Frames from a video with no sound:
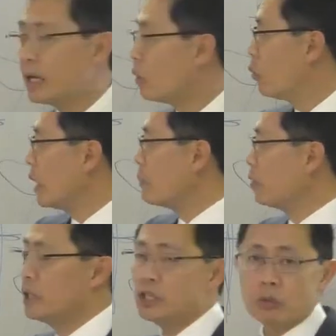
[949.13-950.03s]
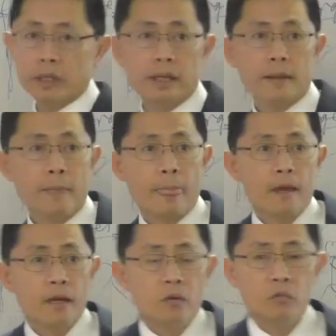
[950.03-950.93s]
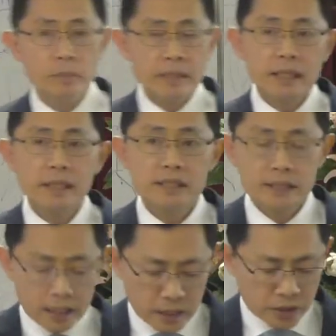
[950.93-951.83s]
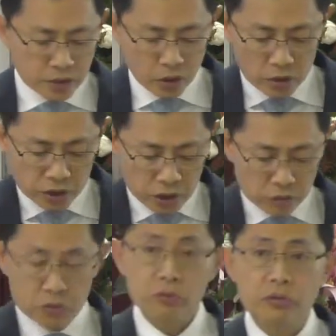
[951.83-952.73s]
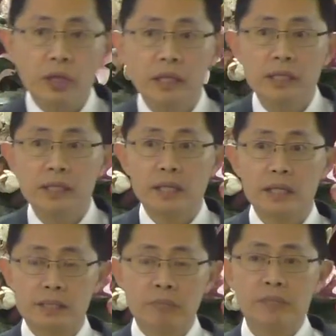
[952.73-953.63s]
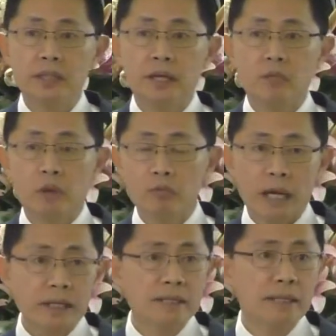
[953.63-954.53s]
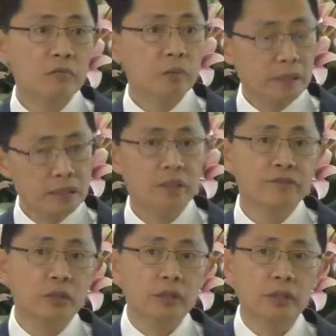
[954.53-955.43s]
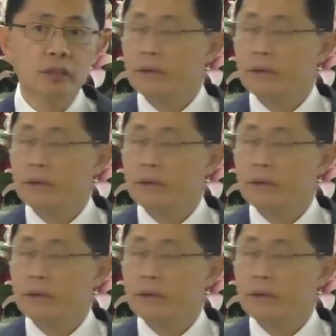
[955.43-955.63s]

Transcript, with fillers: Now, what about this one? We must understand this theological truth, and it is something that when we understand, we must love God.